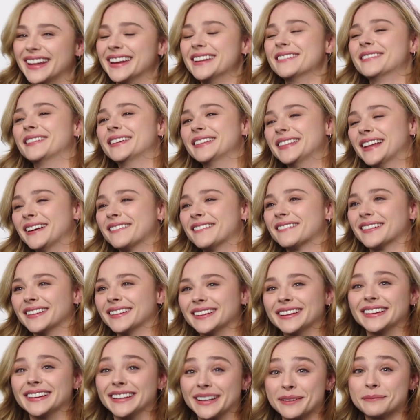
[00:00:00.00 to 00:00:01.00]
anyone that
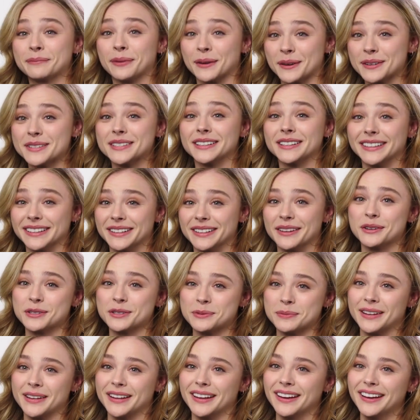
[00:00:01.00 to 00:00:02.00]
really like personally
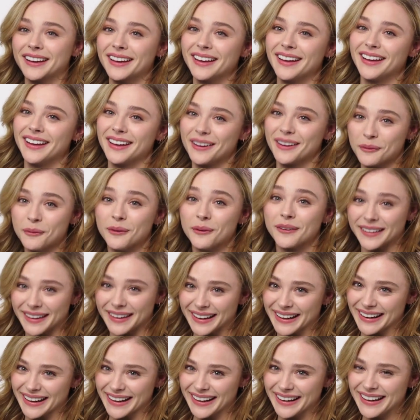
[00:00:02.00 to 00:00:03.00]
knows me will
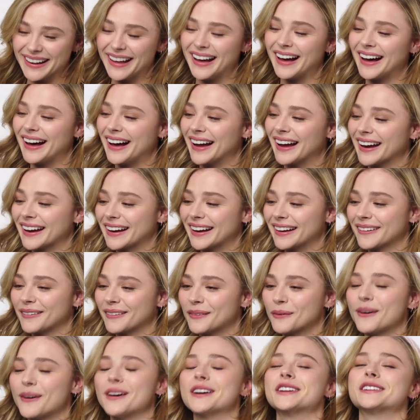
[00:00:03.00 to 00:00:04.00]
get it. I
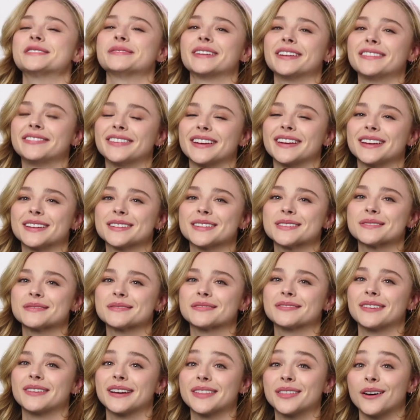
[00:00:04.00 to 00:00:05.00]
wash my face
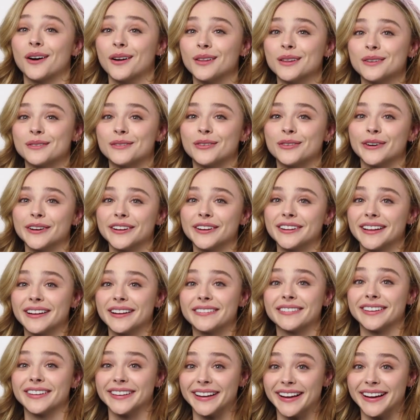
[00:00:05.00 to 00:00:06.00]
with olive oil every